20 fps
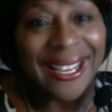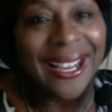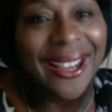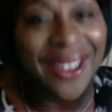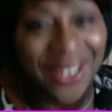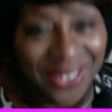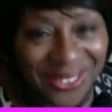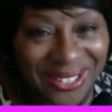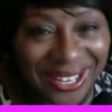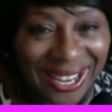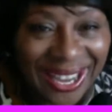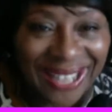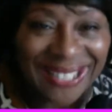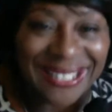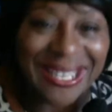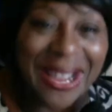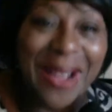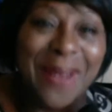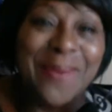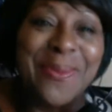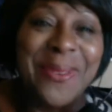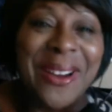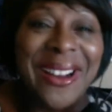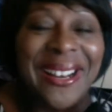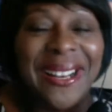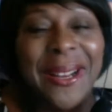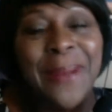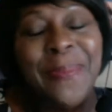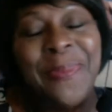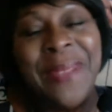Okay, Tom
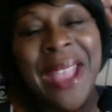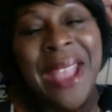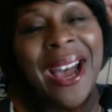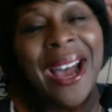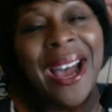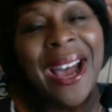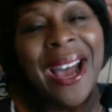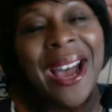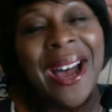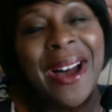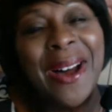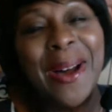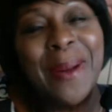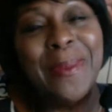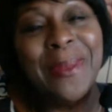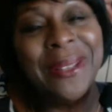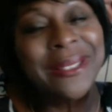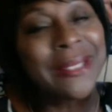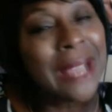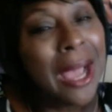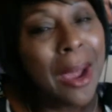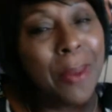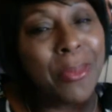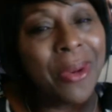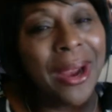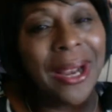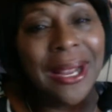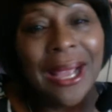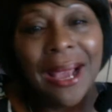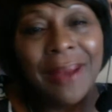Brady. Tom
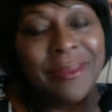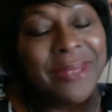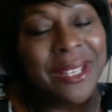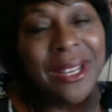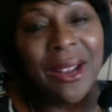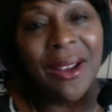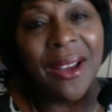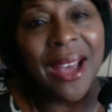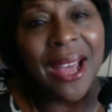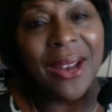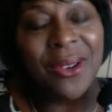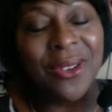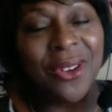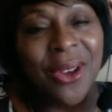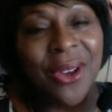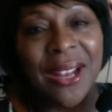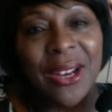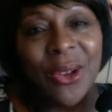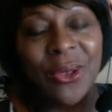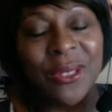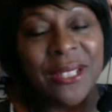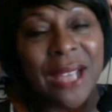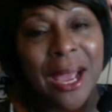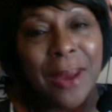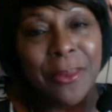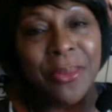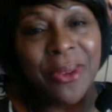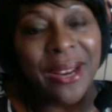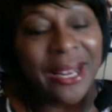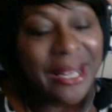Brady, I don't know. I know
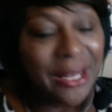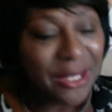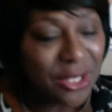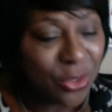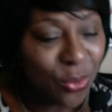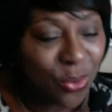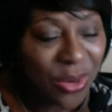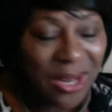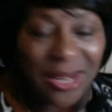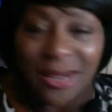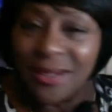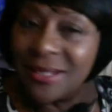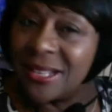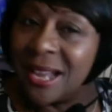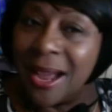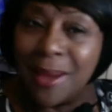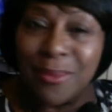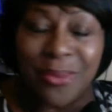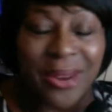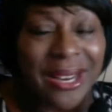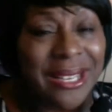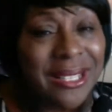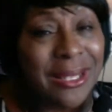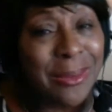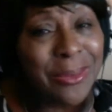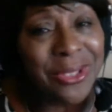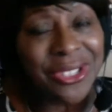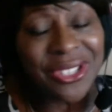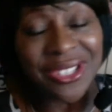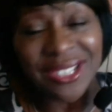Tom Brady is a winner. Tom Brady's the
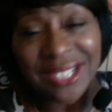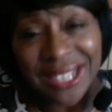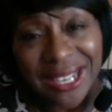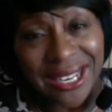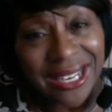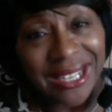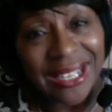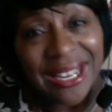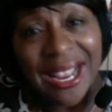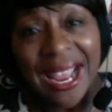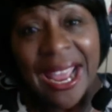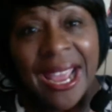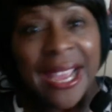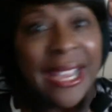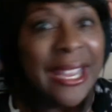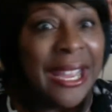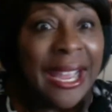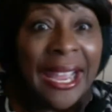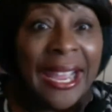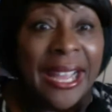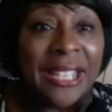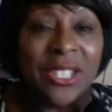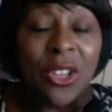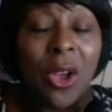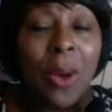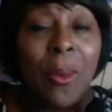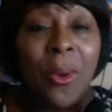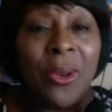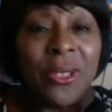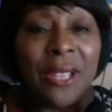machine. It's
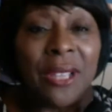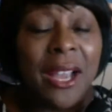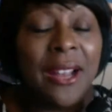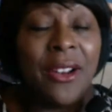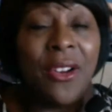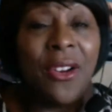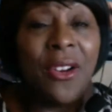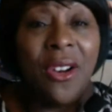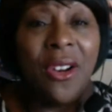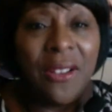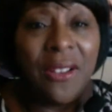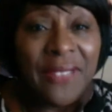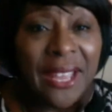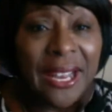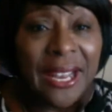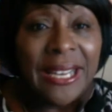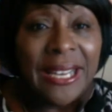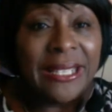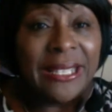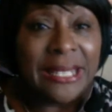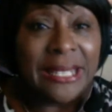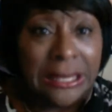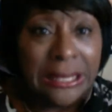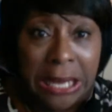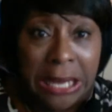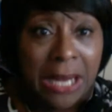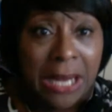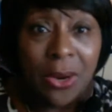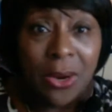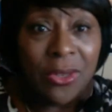almost unheard of that he's
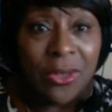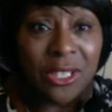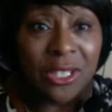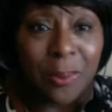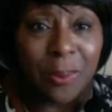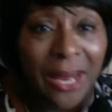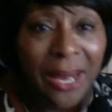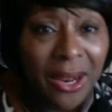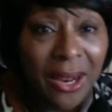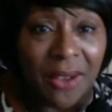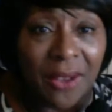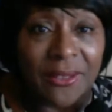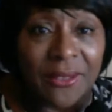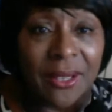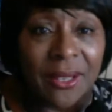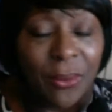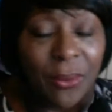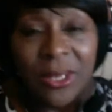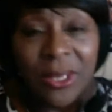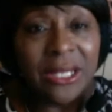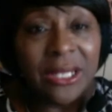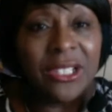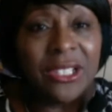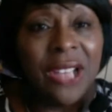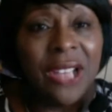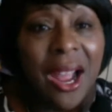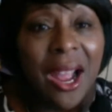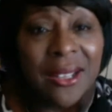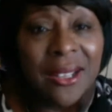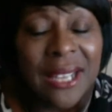not going to the playoffs. We're just
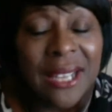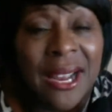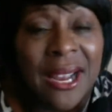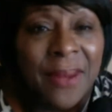shocked.